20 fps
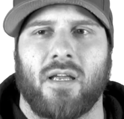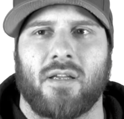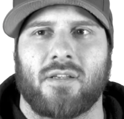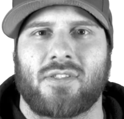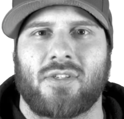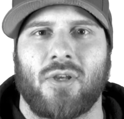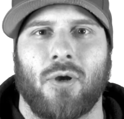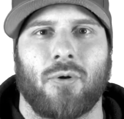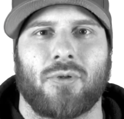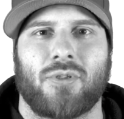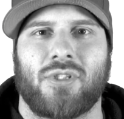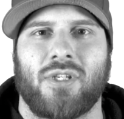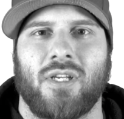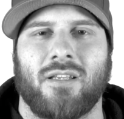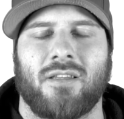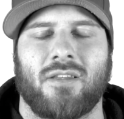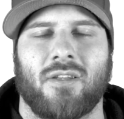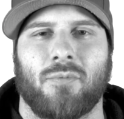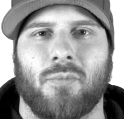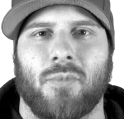
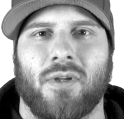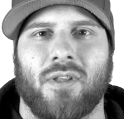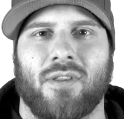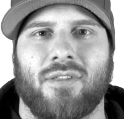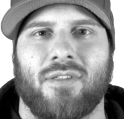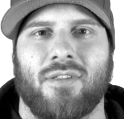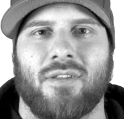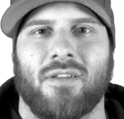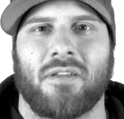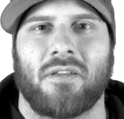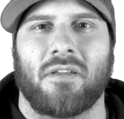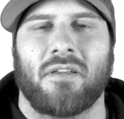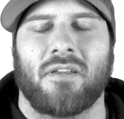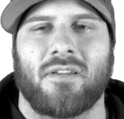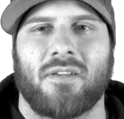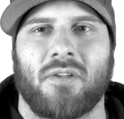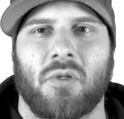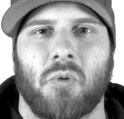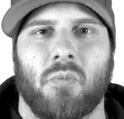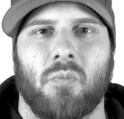associate them with
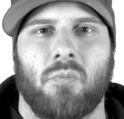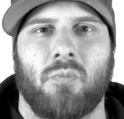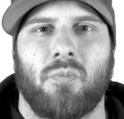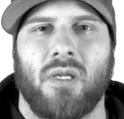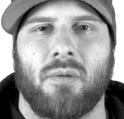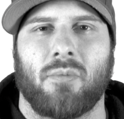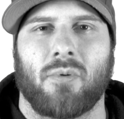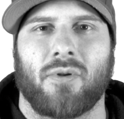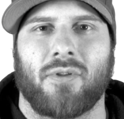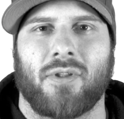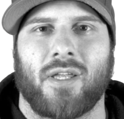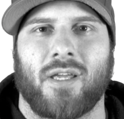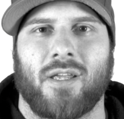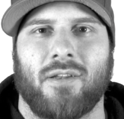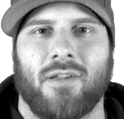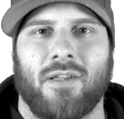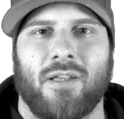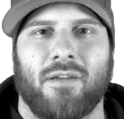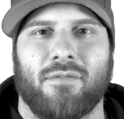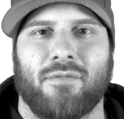people
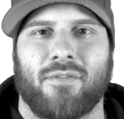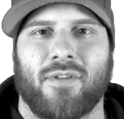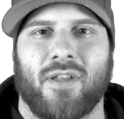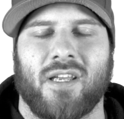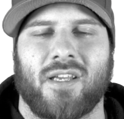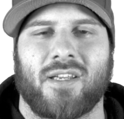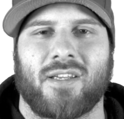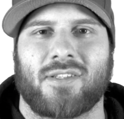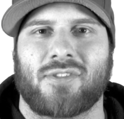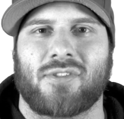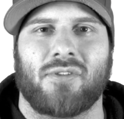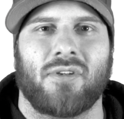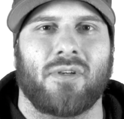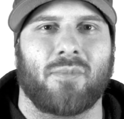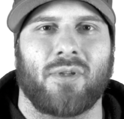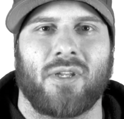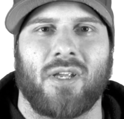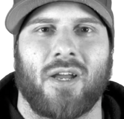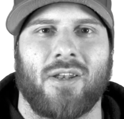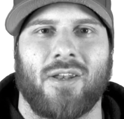that live like
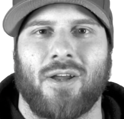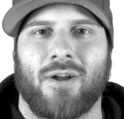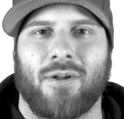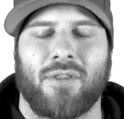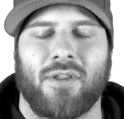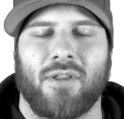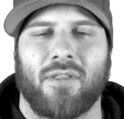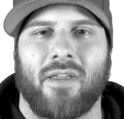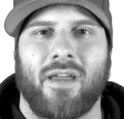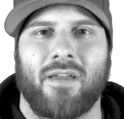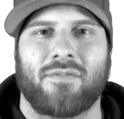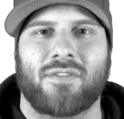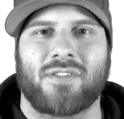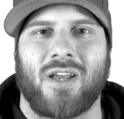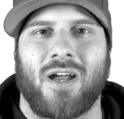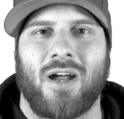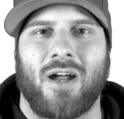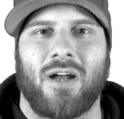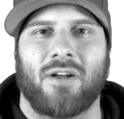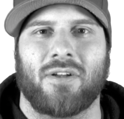extremely unhealthy
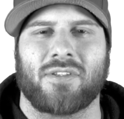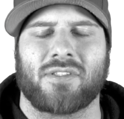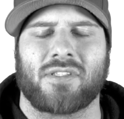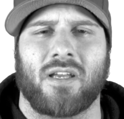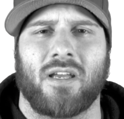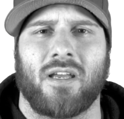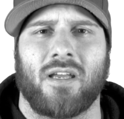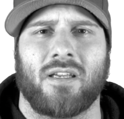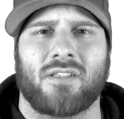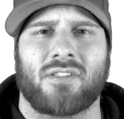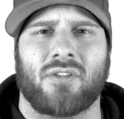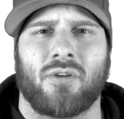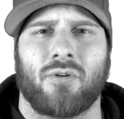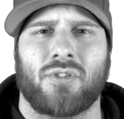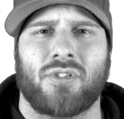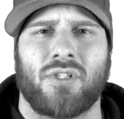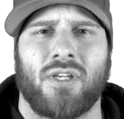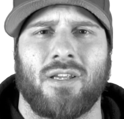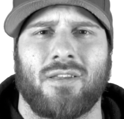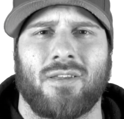lifestyles. I
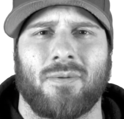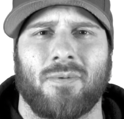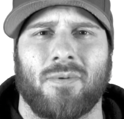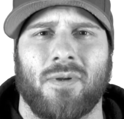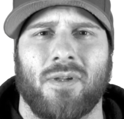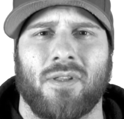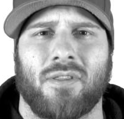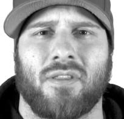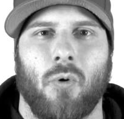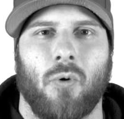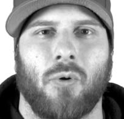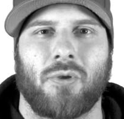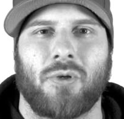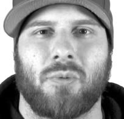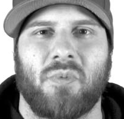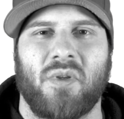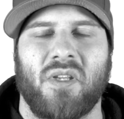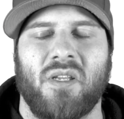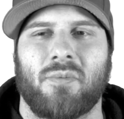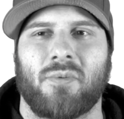associate them with
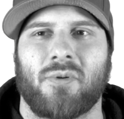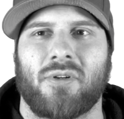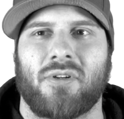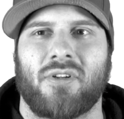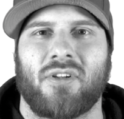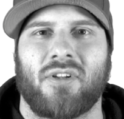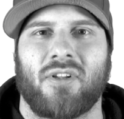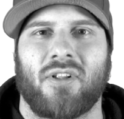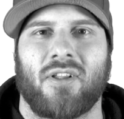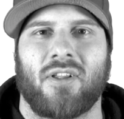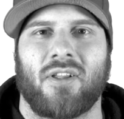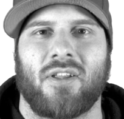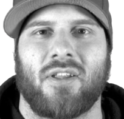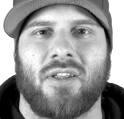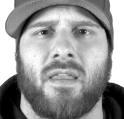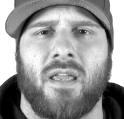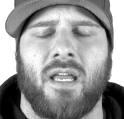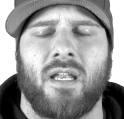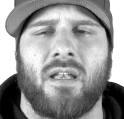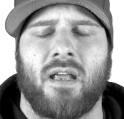older people.
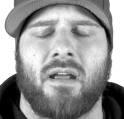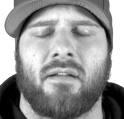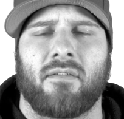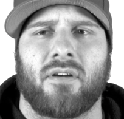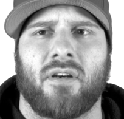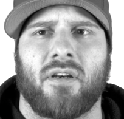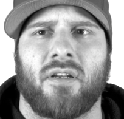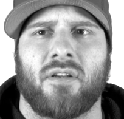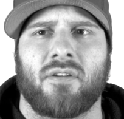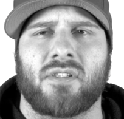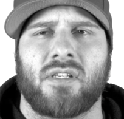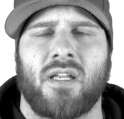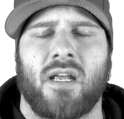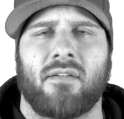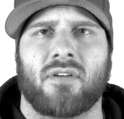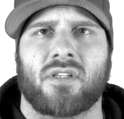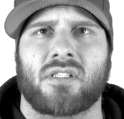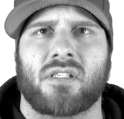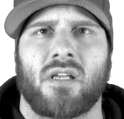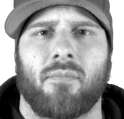It was
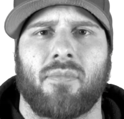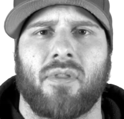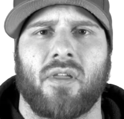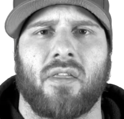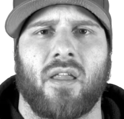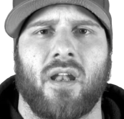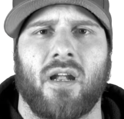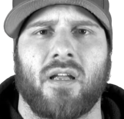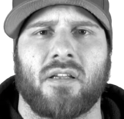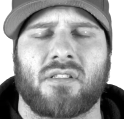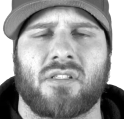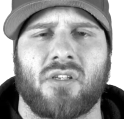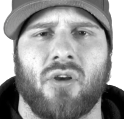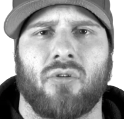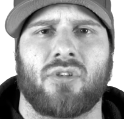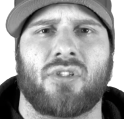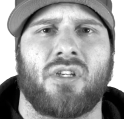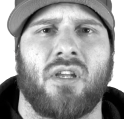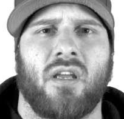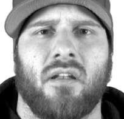never something that I
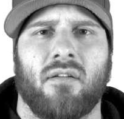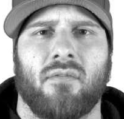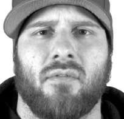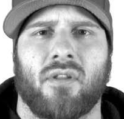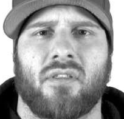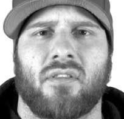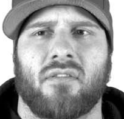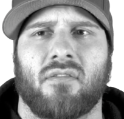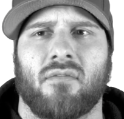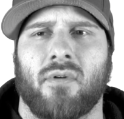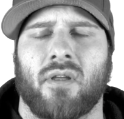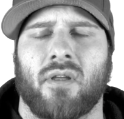associated with